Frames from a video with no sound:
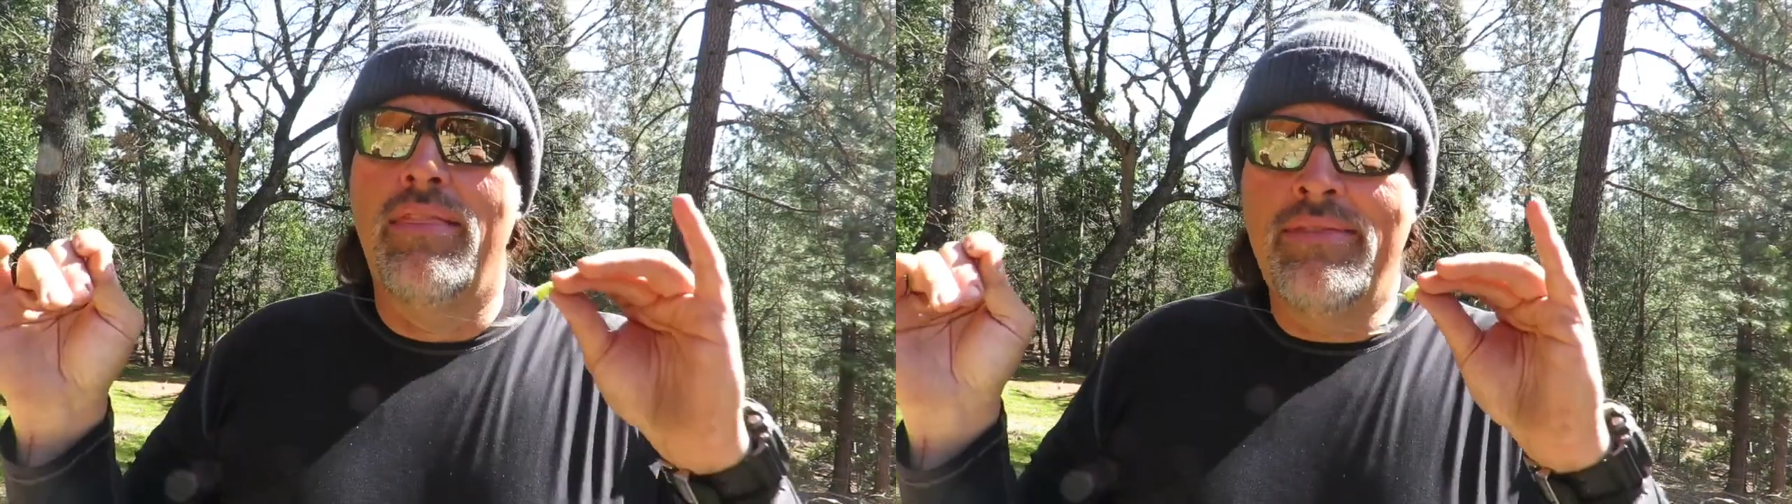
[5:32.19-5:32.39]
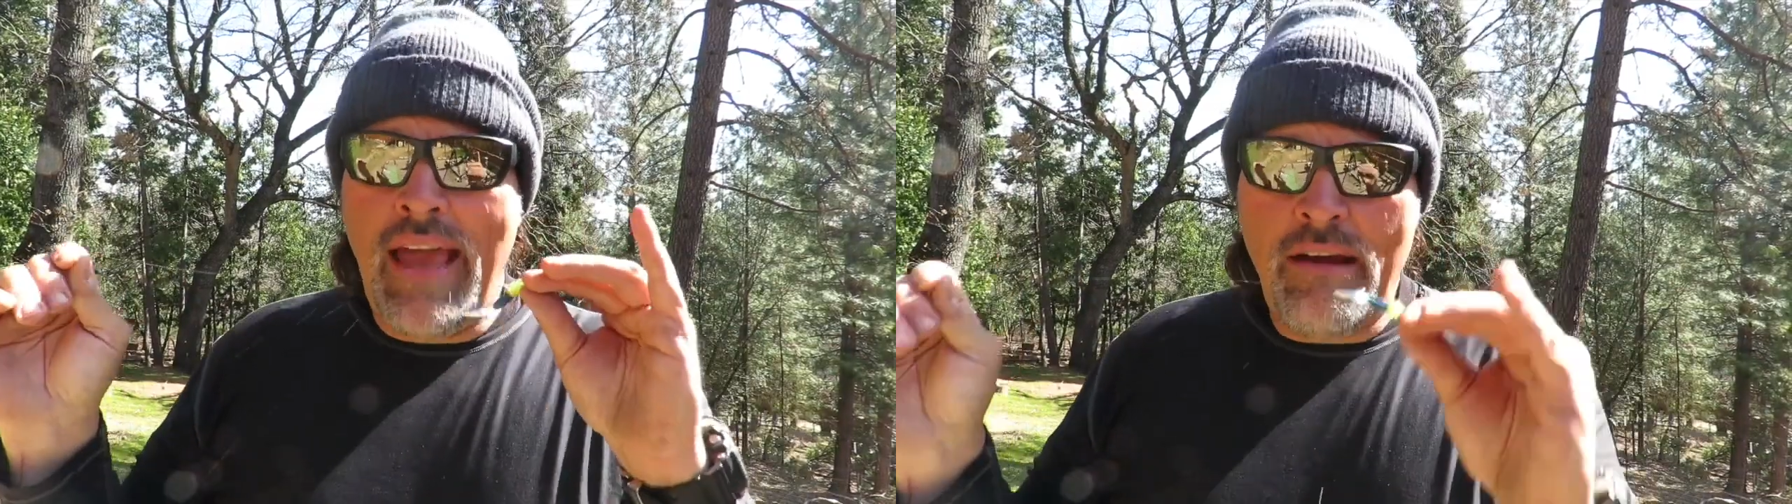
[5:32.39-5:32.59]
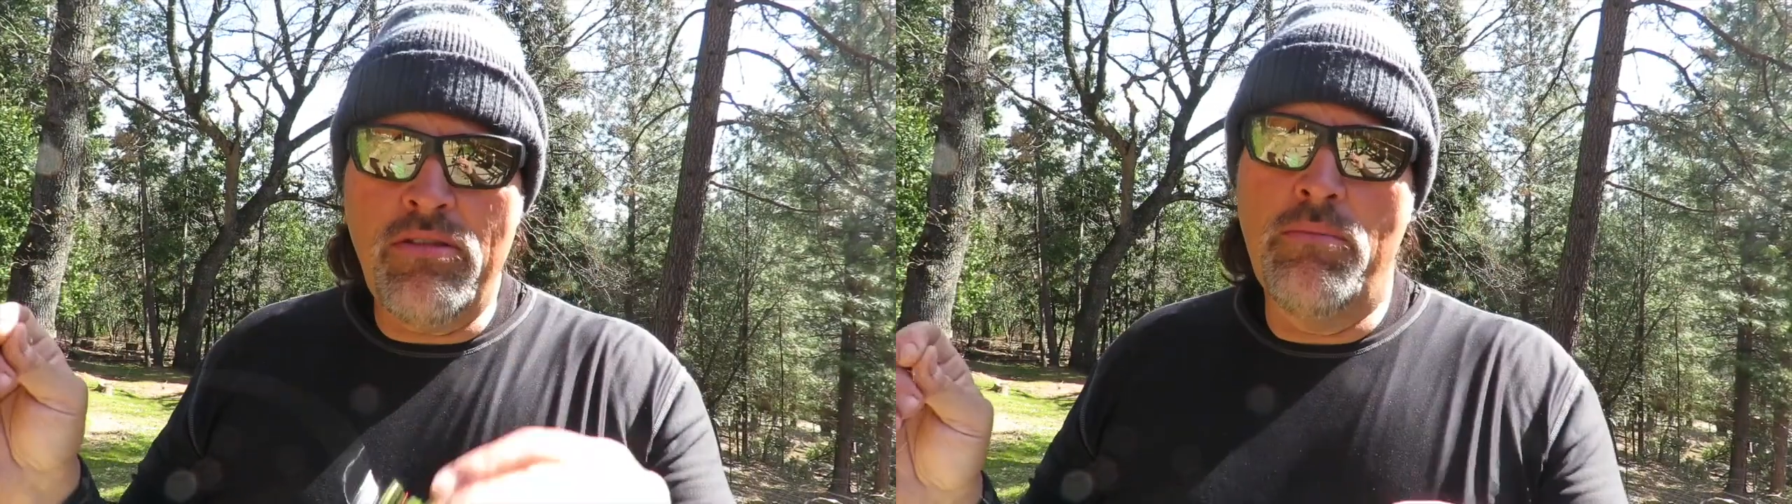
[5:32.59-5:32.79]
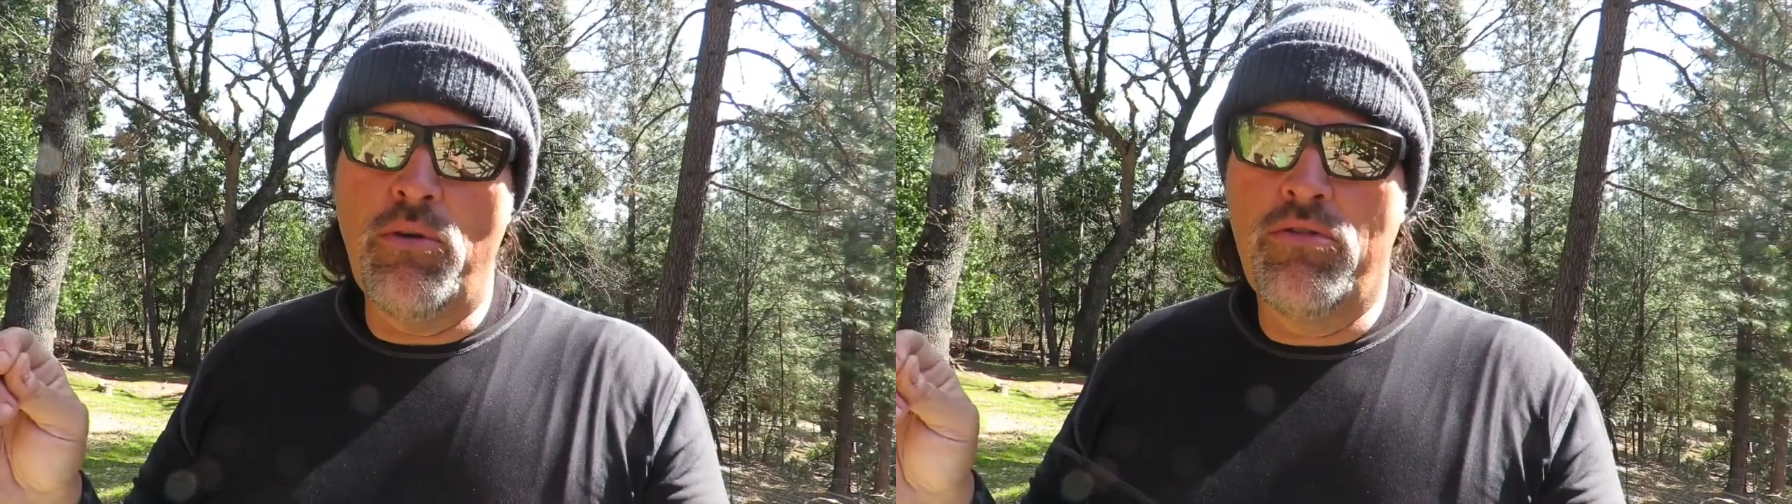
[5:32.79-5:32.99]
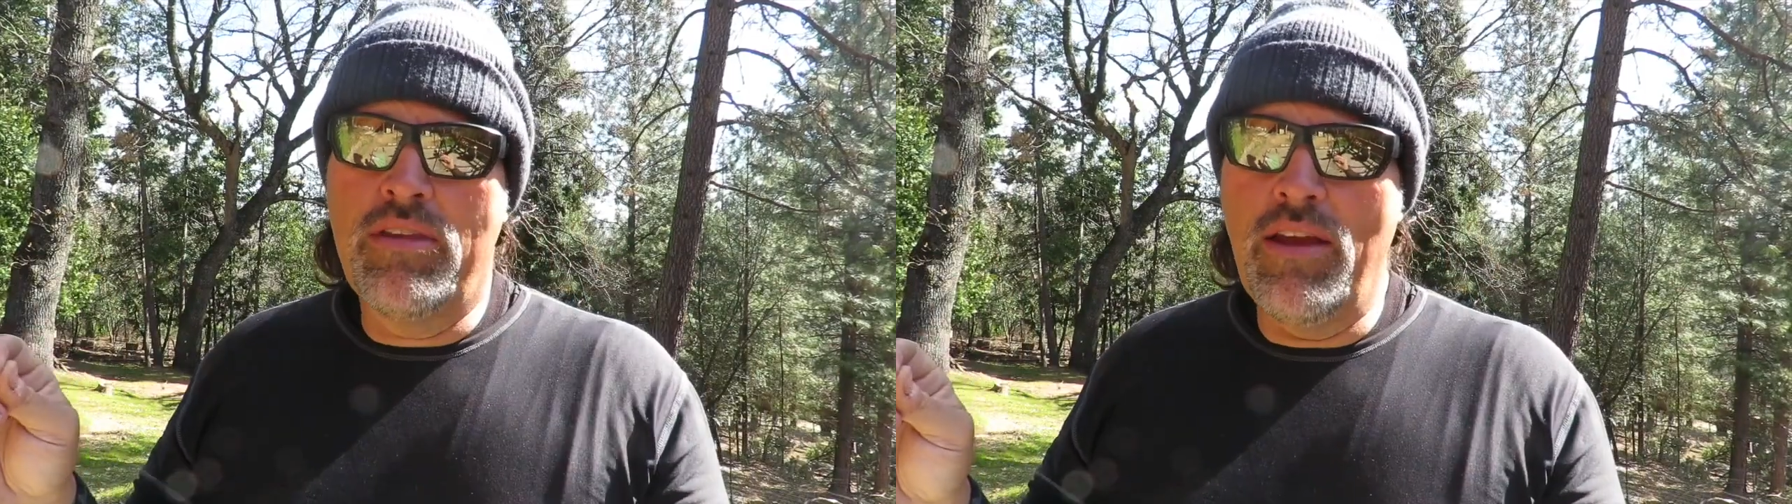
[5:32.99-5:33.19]
They're the
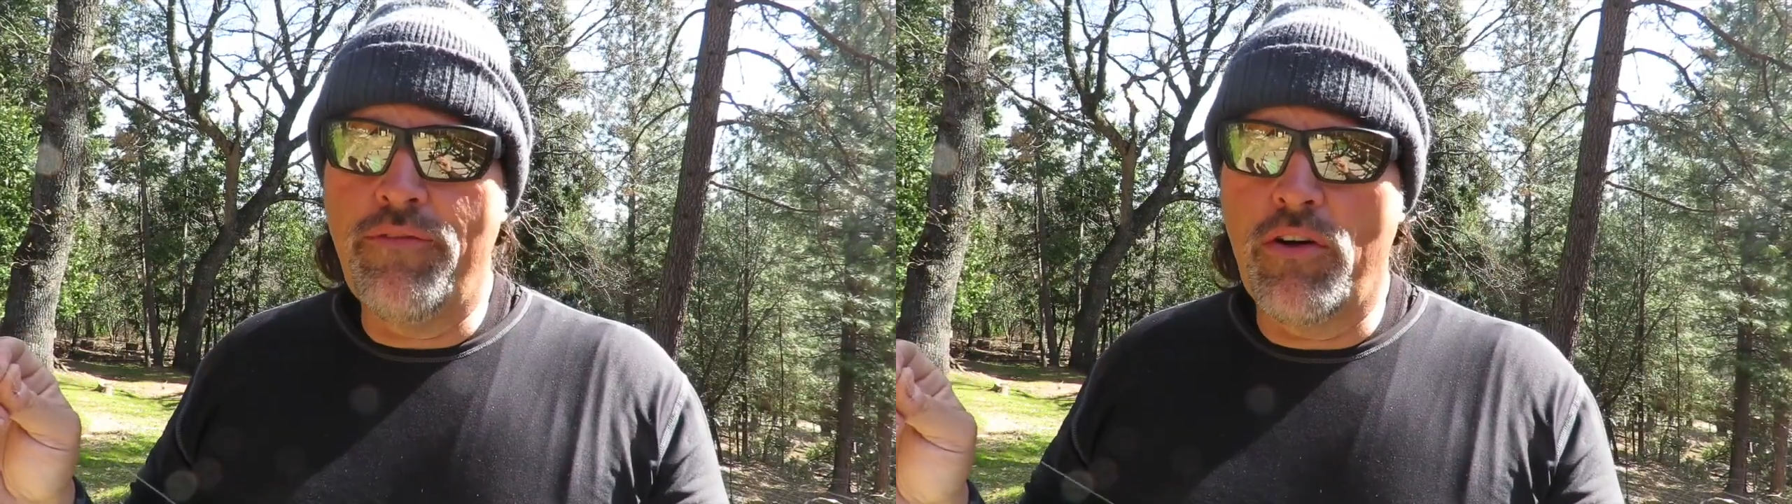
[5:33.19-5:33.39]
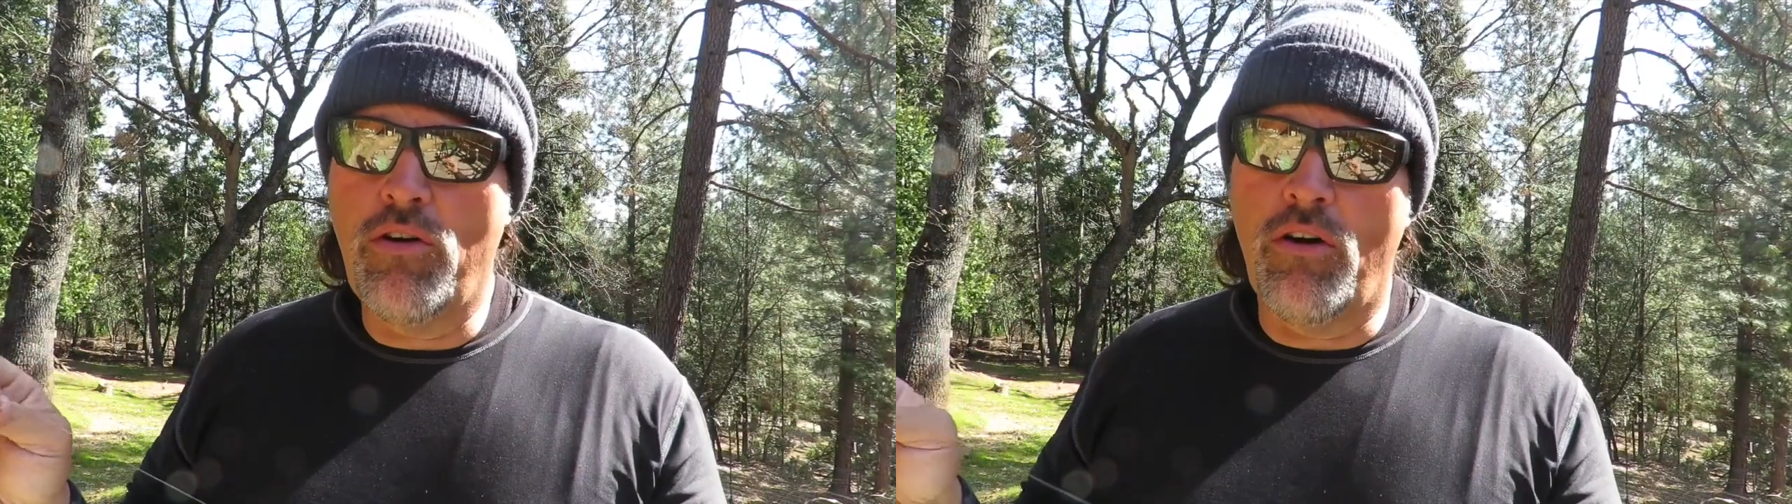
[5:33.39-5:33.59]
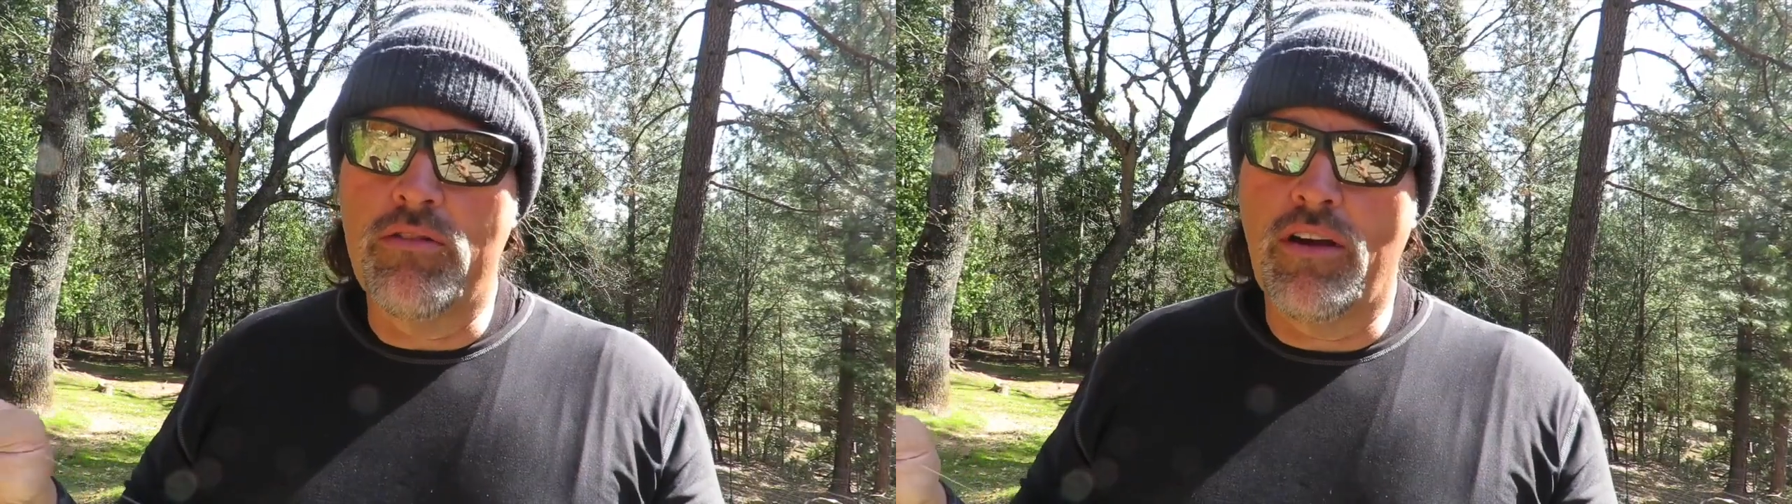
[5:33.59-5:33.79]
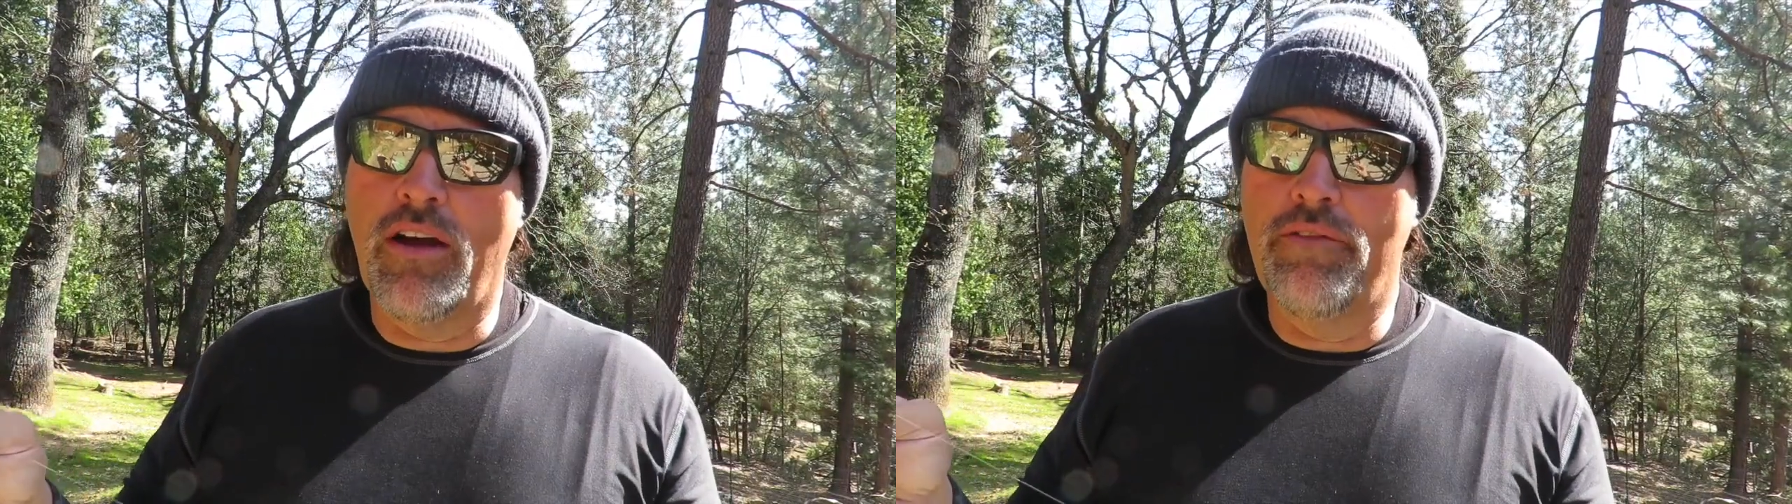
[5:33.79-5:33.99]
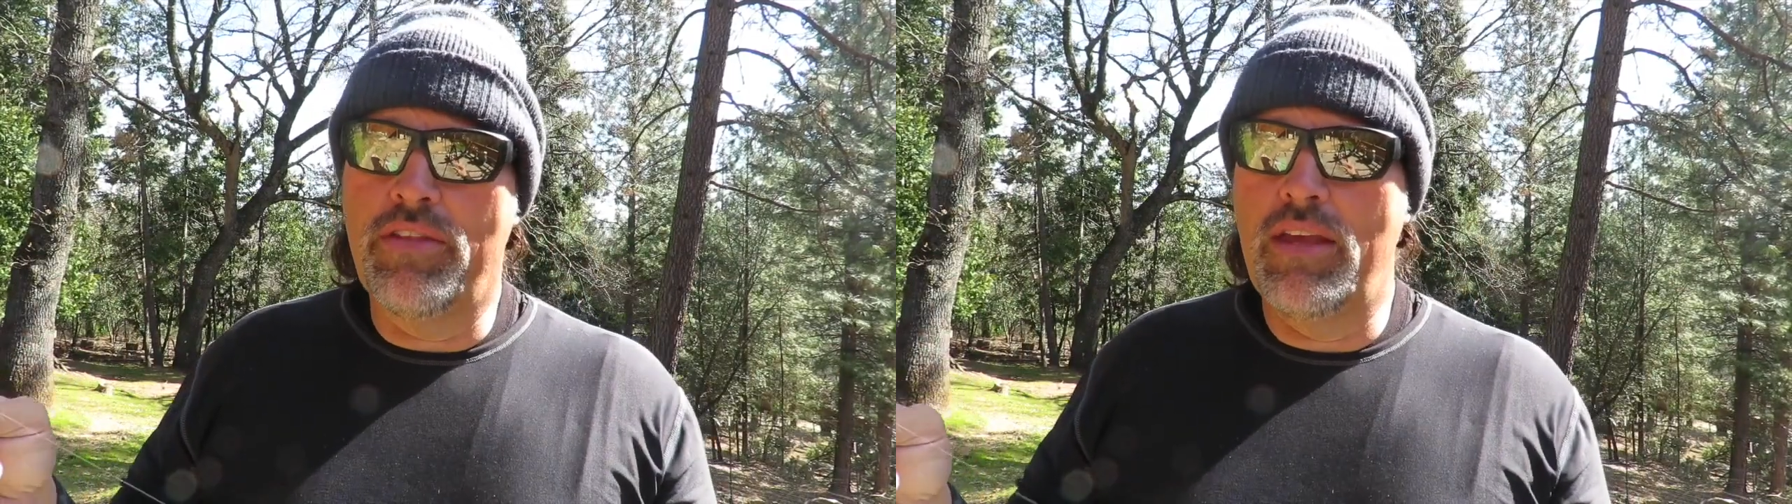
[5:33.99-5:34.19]
most difficult
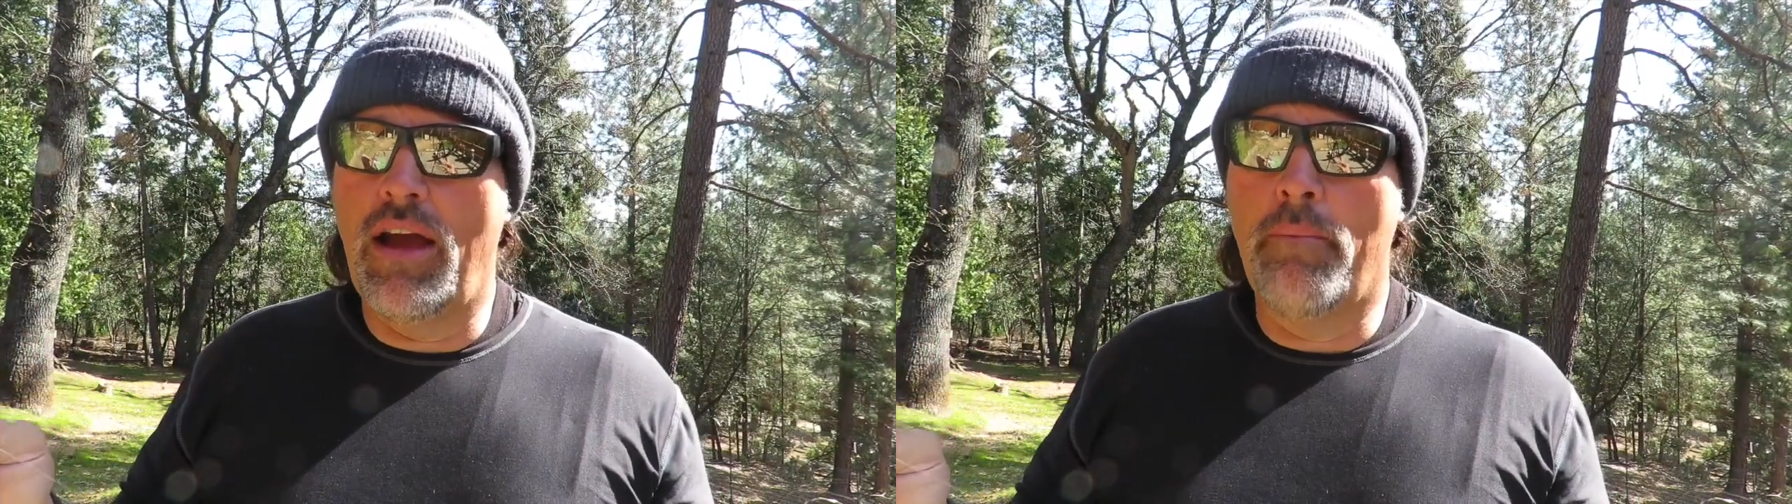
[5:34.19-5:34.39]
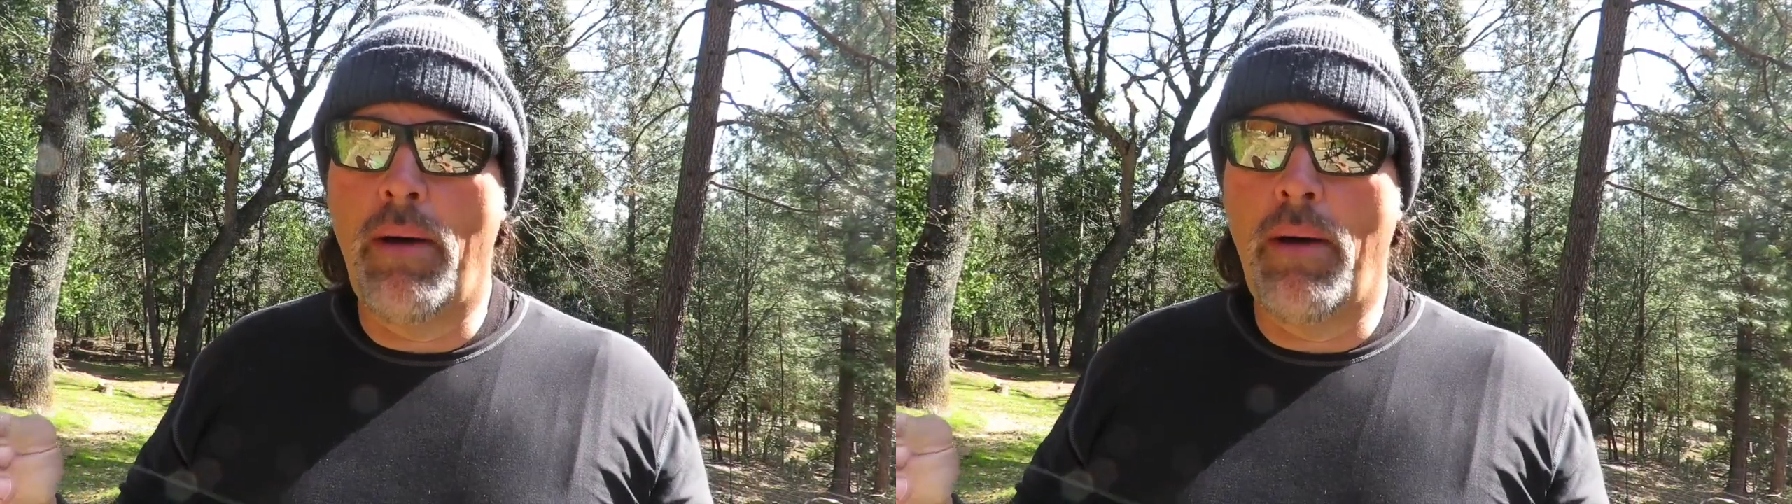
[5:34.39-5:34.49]
of the uh,